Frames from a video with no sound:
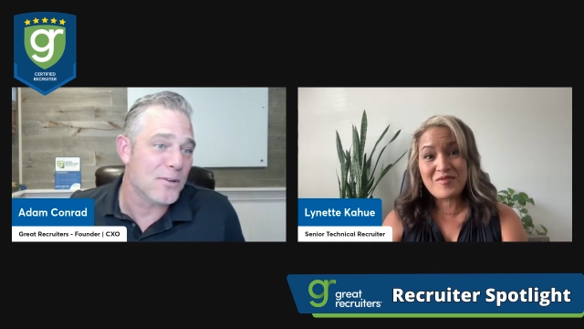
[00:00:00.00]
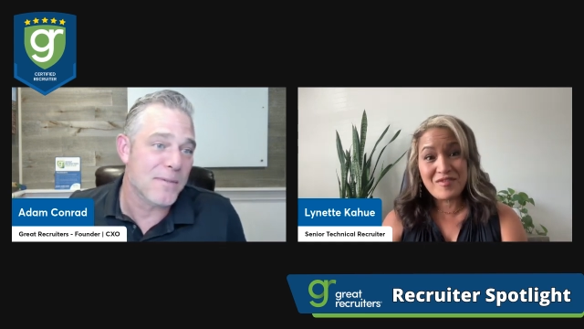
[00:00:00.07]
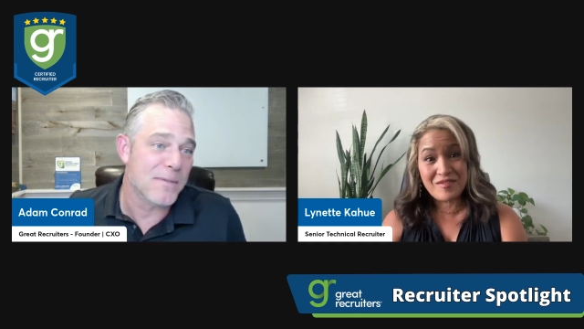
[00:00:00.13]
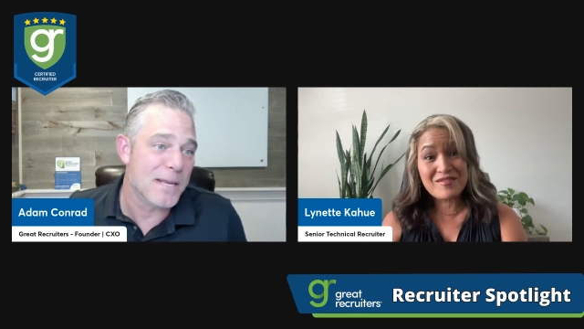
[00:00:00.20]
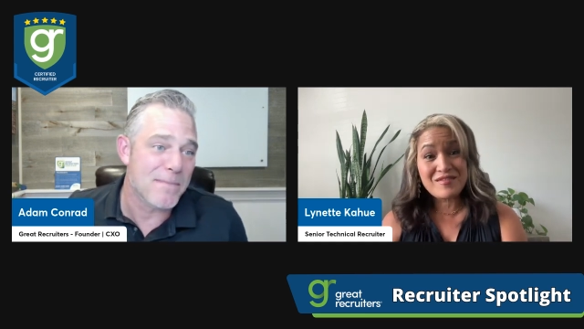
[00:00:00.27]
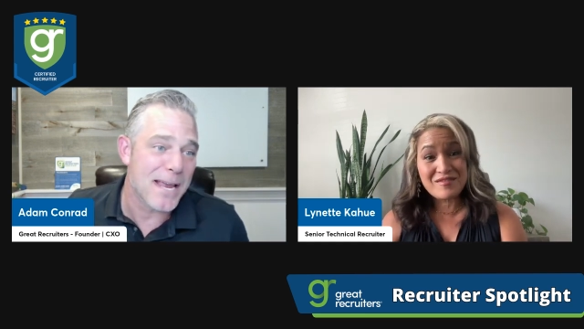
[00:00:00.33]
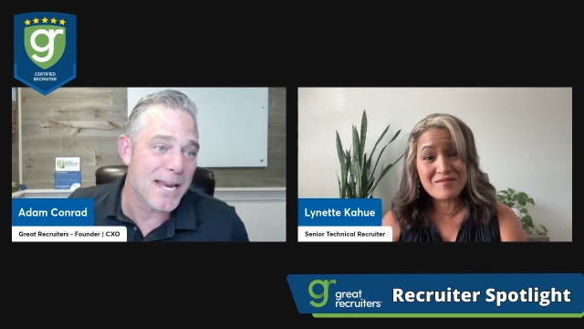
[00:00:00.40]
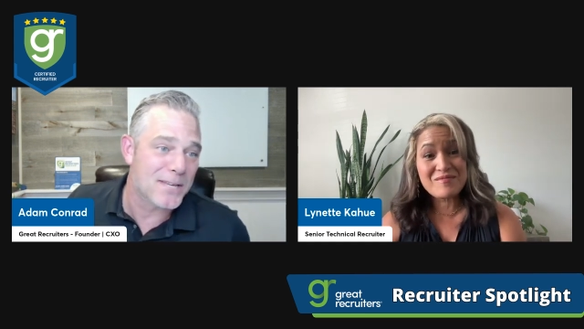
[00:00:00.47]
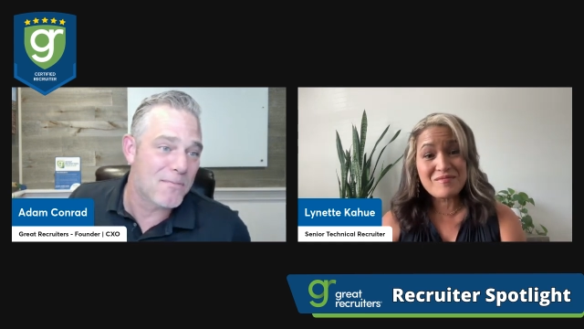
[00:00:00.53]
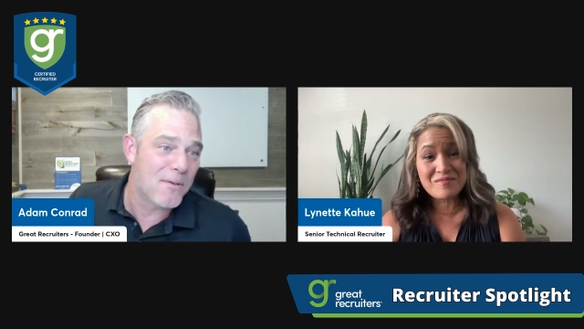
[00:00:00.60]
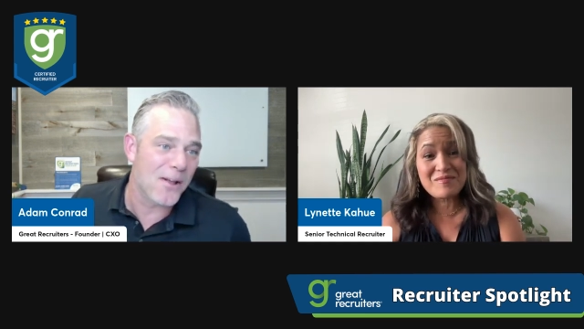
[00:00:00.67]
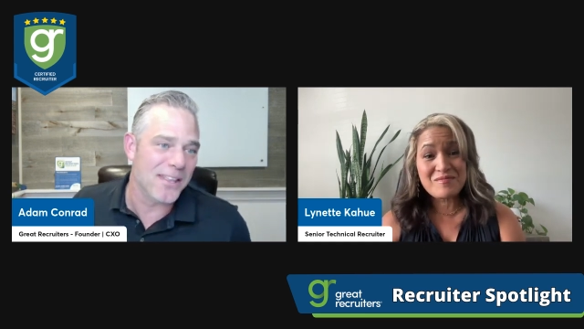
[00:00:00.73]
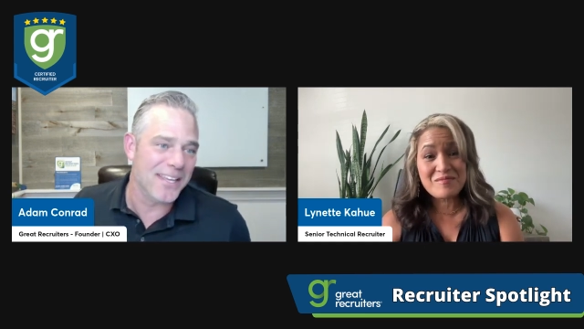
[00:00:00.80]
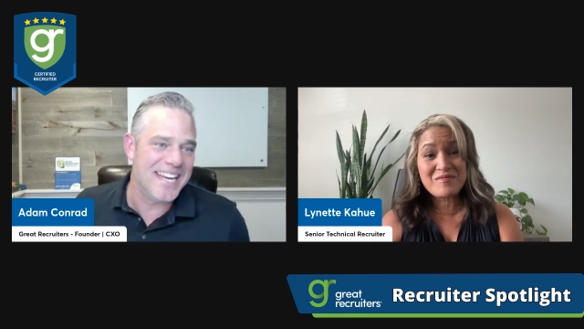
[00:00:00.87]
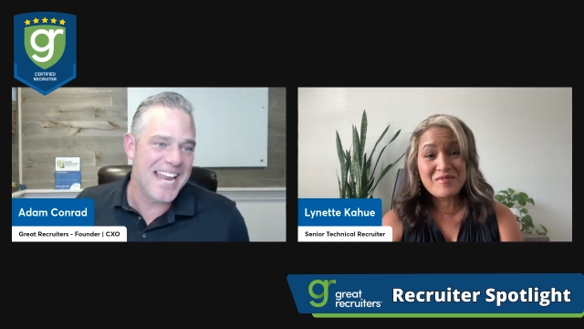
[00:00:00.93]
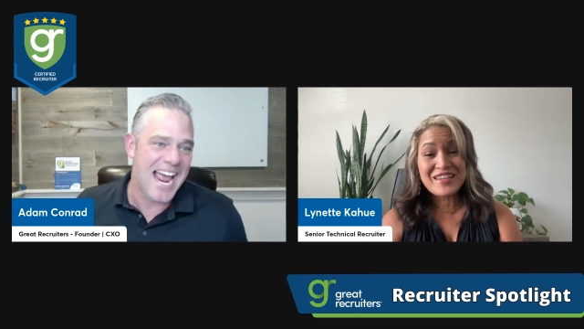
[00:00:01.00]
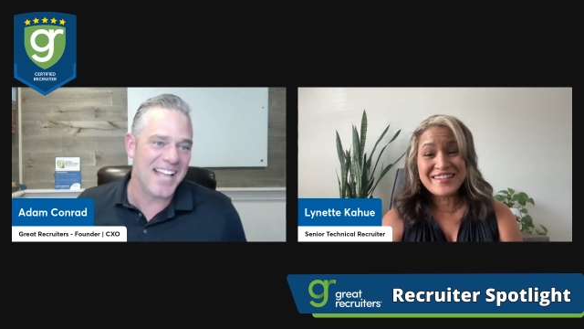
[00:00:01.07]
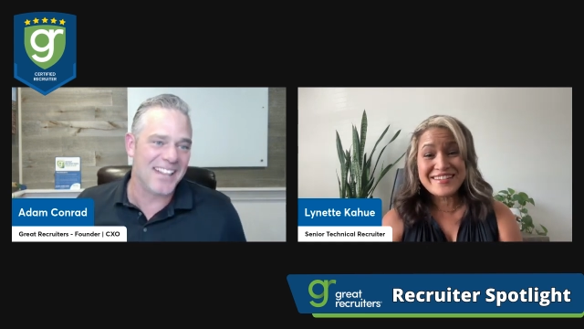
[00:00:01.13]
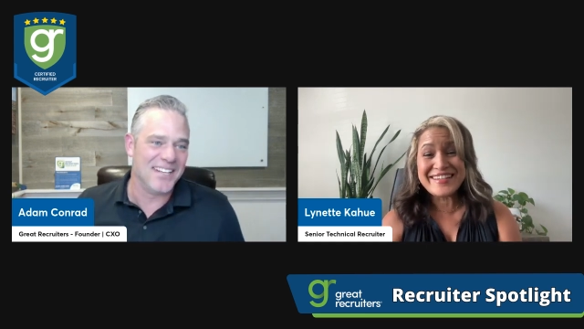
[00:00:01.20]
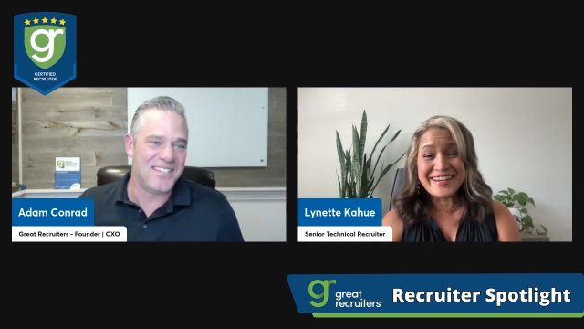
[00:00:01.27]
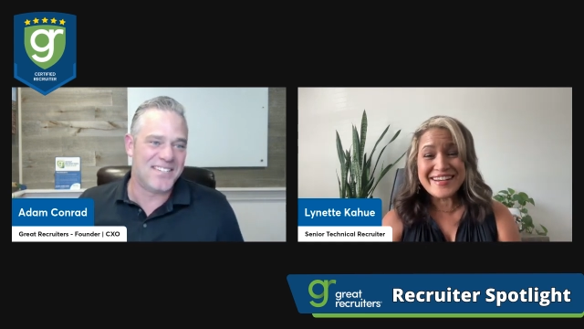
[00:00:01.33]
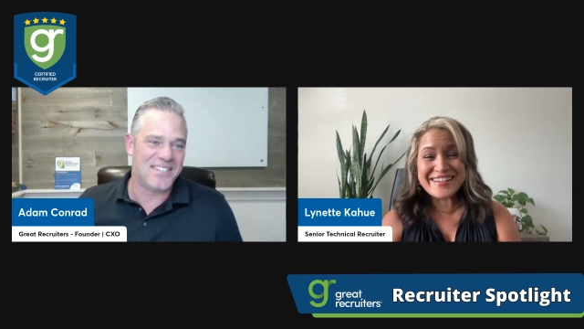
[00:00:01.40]
Speaker 1: baseball analogies
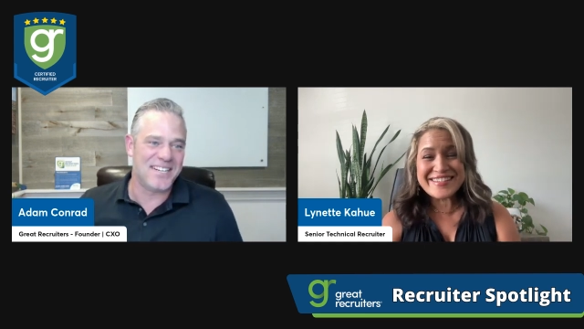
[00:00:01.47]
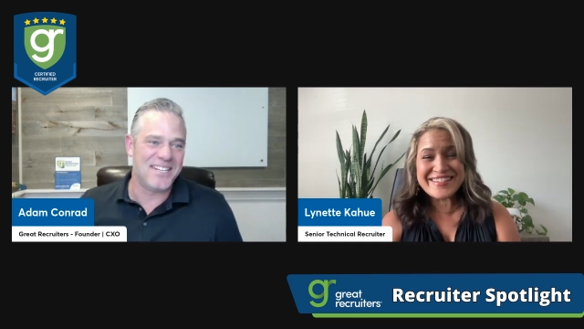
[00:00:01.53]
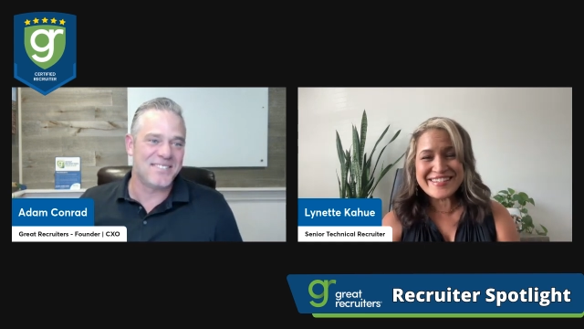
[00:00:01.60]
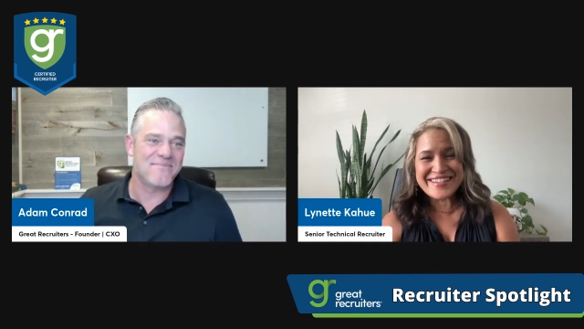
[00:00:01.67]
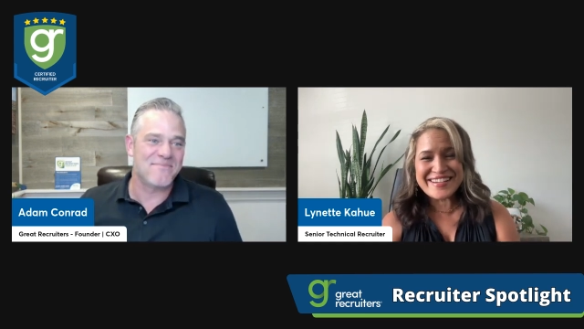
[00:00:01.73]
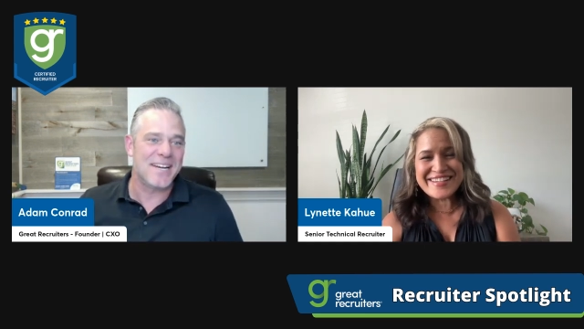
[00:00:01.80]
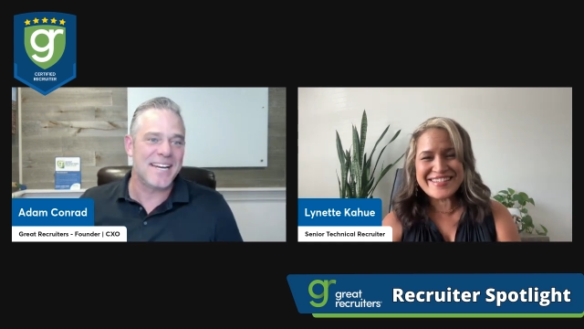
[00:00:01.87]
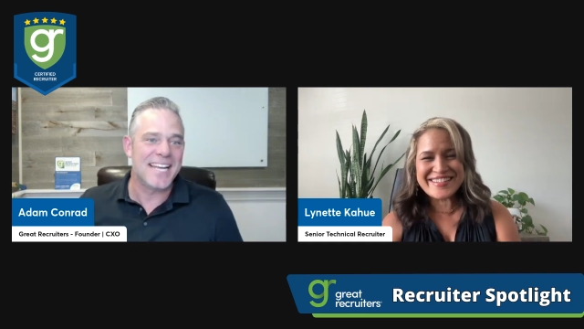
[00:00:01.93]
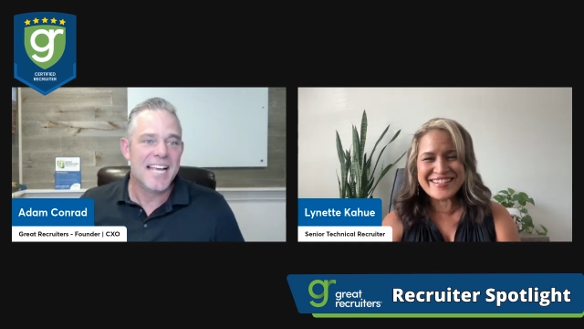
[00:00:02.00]
yes, but yes.